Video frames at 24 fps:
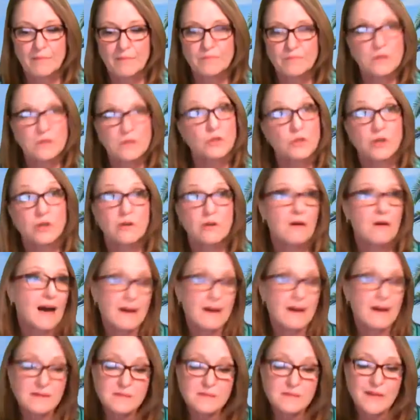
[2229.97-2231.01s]
you don't go
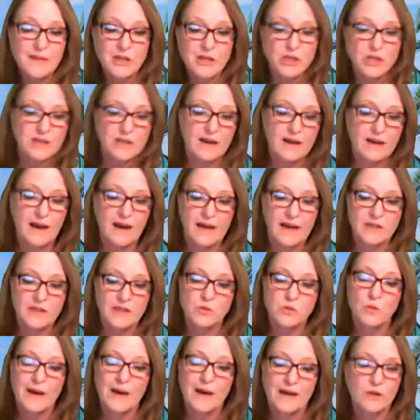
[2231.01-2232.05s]
out as much at night,
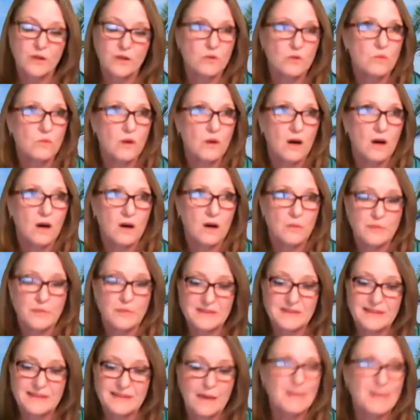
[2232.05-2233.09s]
why you are
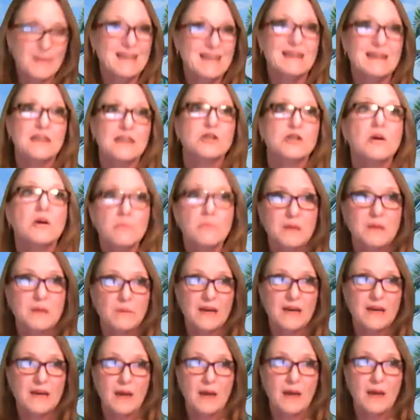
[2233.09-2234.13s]
busy. I mean, and I don't mean
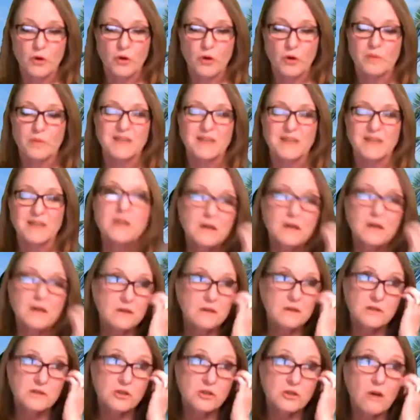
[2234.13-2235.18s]
become a hermit,
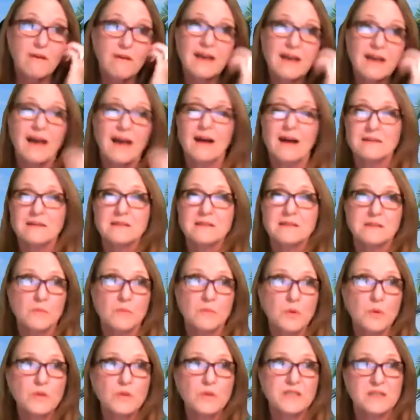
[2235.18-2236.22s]
because going out is
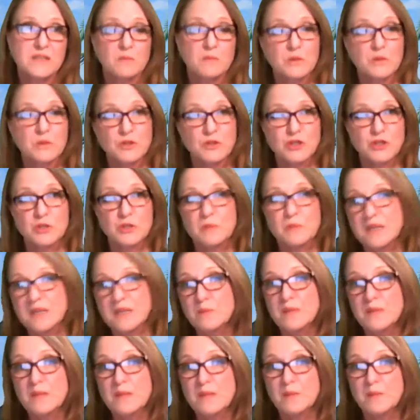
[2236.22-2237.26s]
important, because you
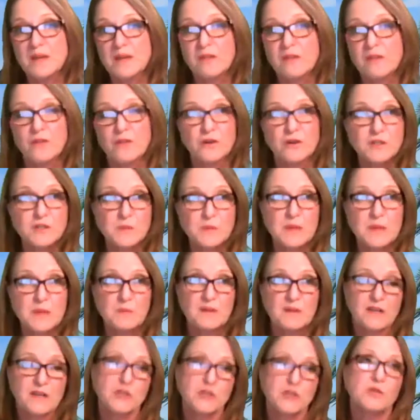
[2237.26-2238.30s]
meet people, and those people
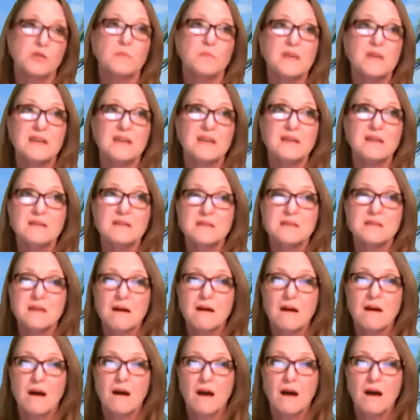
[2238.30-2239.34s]
that you meet
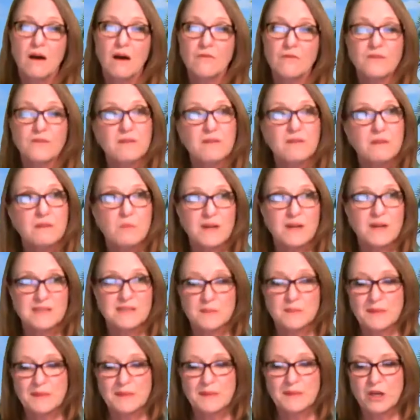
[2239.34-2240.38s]
are very
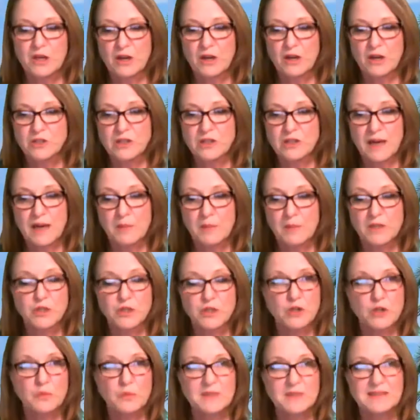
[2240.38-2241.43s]
possibly going to come into
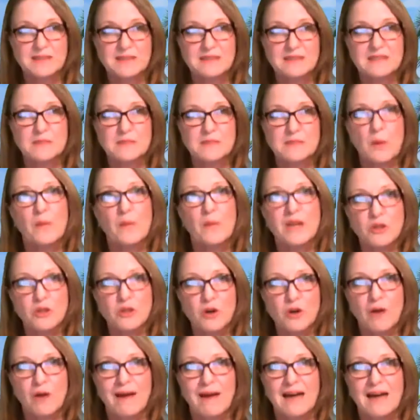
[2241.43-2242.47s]
your business. But when you
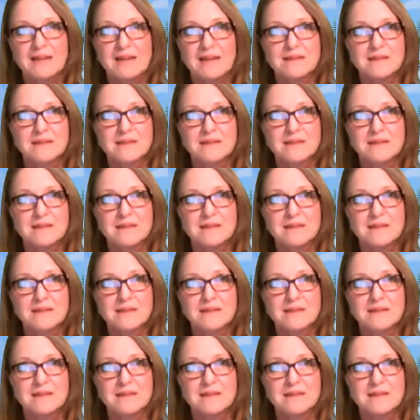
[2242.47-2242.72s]
go out,